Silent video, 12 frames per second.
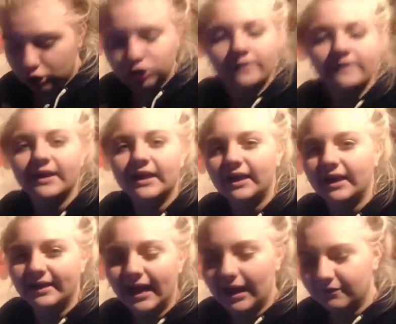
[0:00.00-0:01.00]
so they
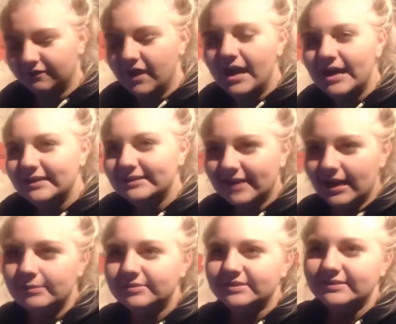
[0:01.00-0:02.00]
can have
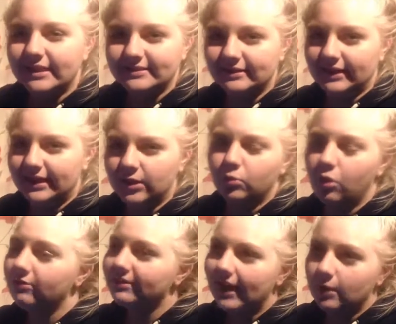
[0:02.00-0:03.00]
time to settle in. We're
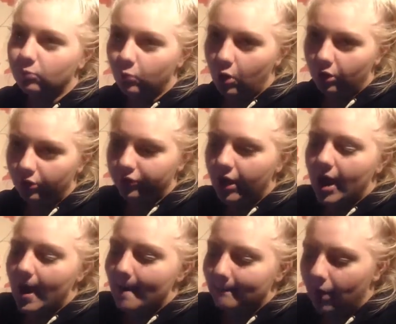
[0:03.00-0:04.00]
only getting one,
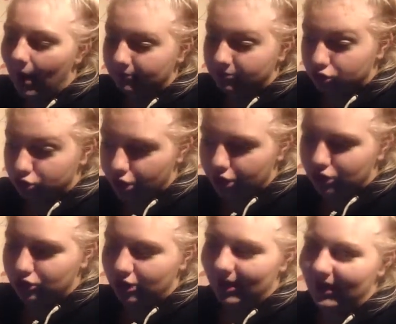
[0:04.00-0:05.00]
but I'm
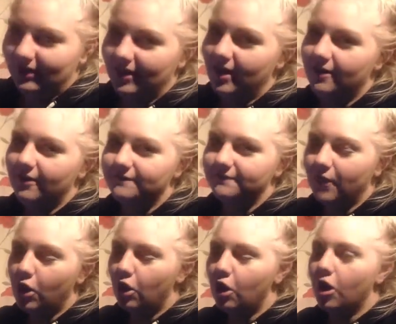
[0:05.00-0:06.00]
searching
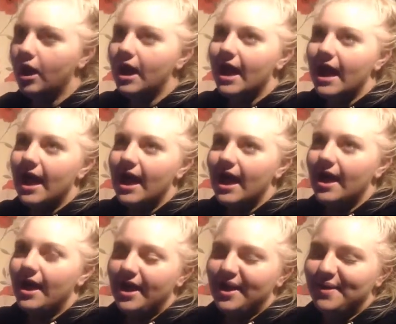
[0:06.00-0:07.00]
for
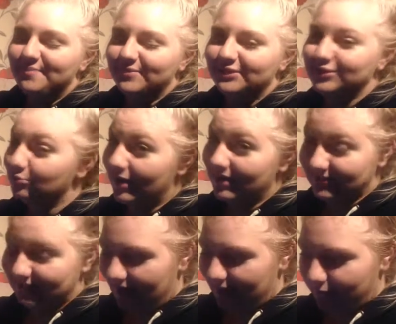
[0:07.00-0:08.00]
somewhere to
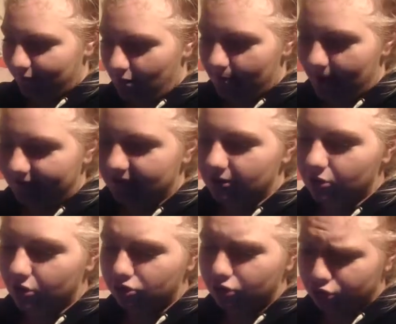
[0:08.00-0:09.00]
get it from. I've had a look
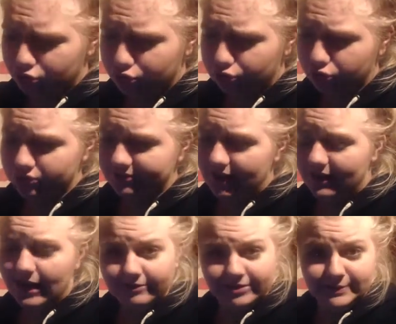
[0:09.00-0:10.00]
on Dogs Trust and
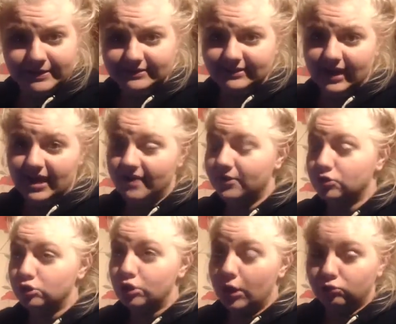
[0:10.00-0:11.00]
RSPCA and there's
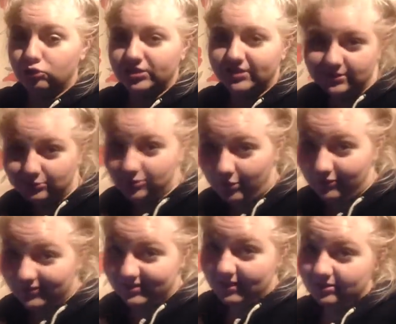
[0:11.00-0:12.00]
no shih tzus going
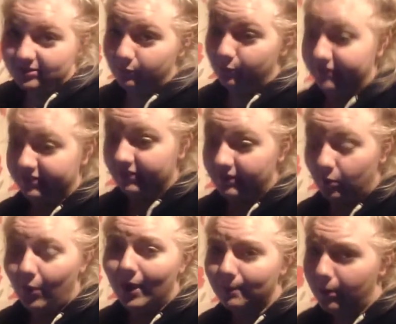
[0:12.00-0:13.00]
for sale, so obviously they're
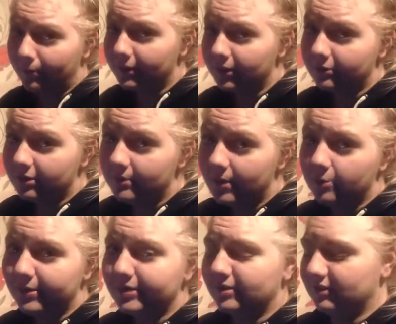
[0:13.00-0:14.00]
quite popular at the
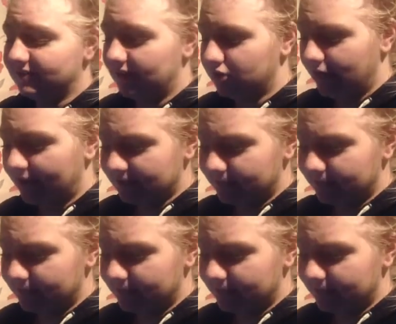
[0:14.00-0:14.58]
moment because I checked